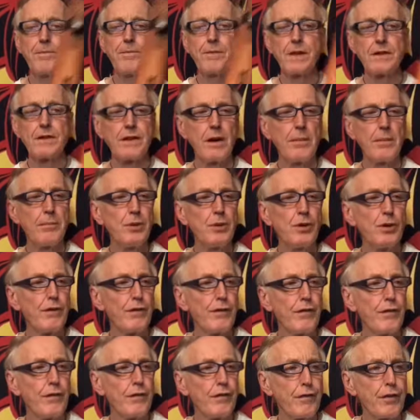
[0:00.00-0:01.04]
So a
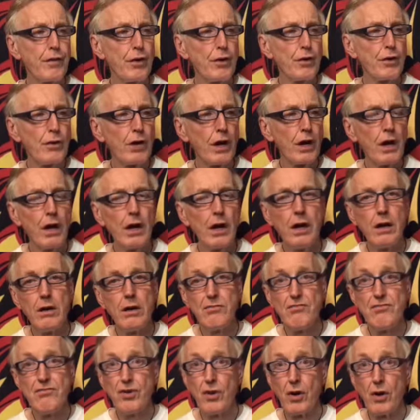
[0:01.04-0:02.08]
beautiful flute,
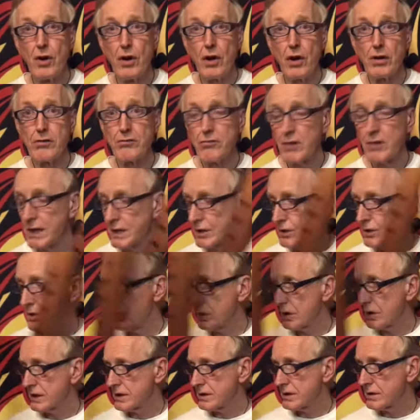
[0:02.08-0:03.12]
not a great
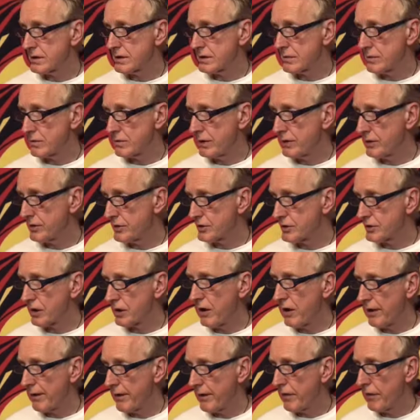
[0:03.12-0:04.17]
choice when you're
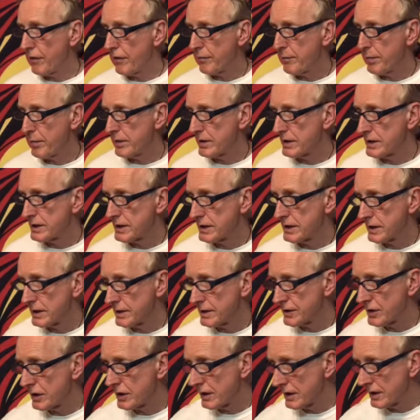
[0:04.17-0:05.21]
starting off, but
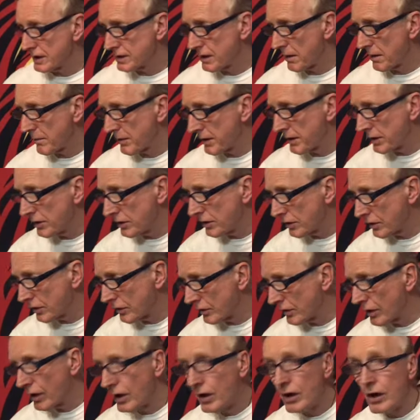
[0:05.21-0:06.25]
certainly something
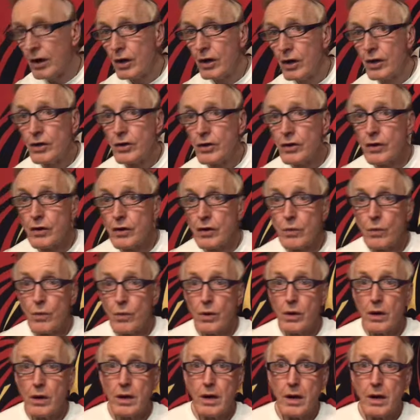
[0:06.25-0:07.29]
you can
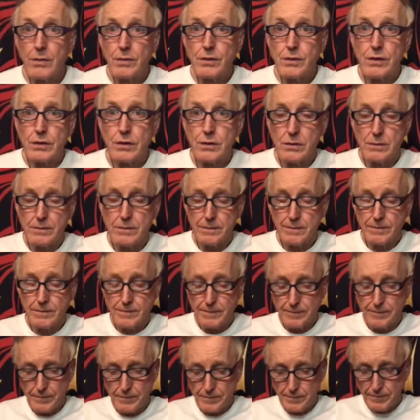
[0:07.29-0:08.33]
work up to.
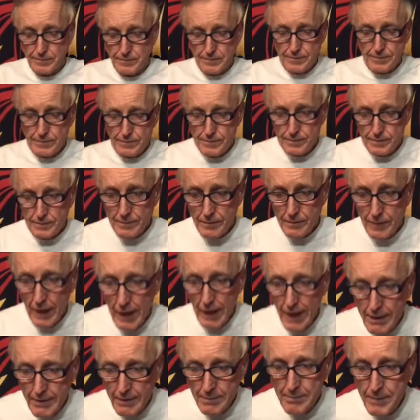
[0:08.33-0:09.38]

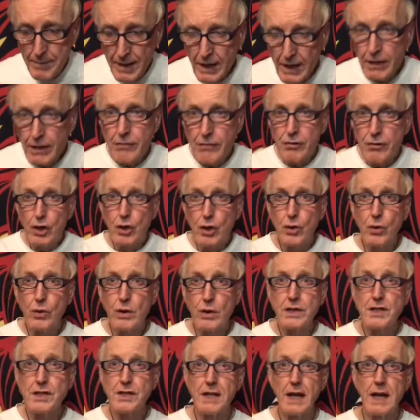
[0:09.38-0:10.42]
And many of the recorded
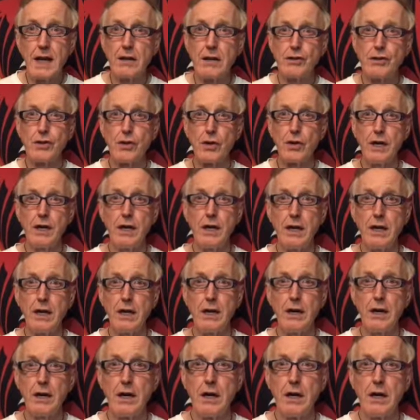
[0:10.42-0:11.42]
sounds you'll hear